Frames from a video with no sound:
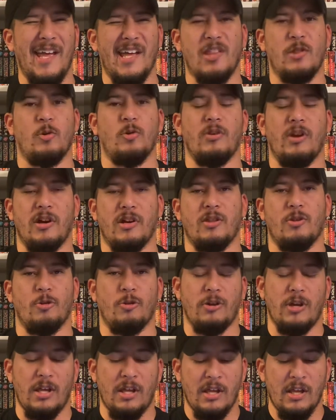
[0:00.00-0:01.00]

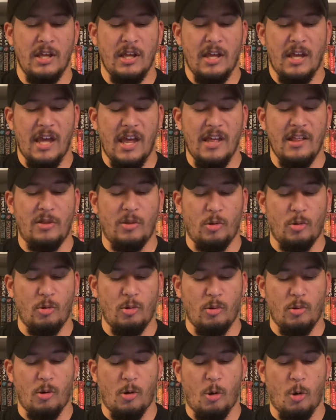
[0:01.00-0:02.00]
introductory
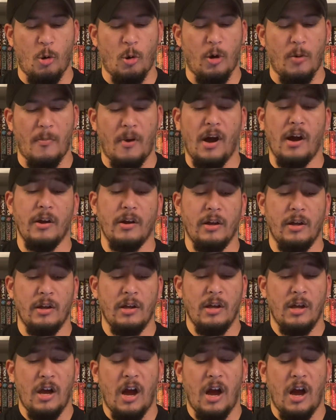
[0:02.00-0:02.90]
into horror manga.